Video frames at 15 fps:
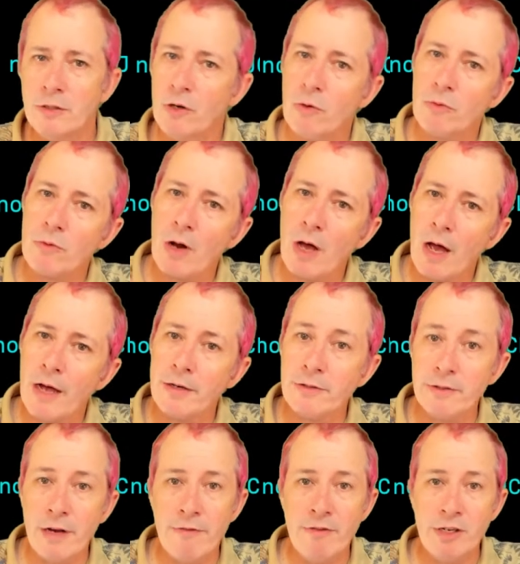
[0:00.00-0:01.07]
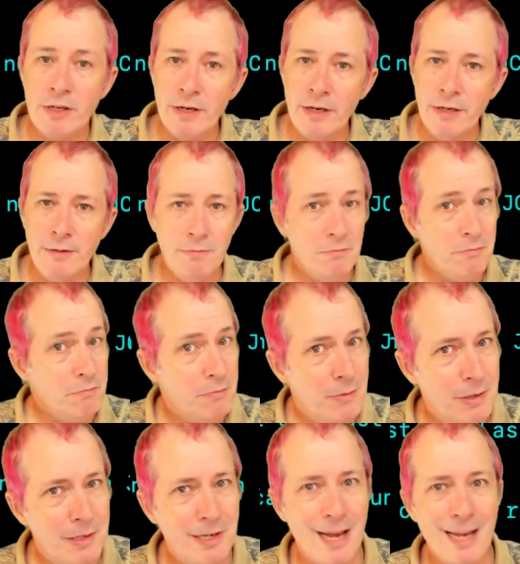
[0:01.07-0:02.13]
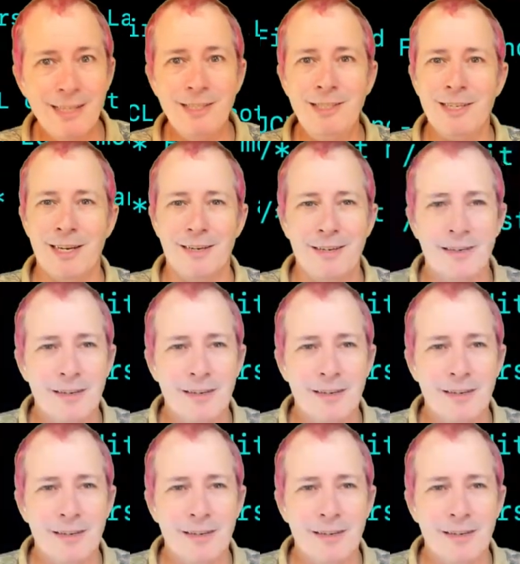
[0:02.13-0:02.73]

on line 17, test it.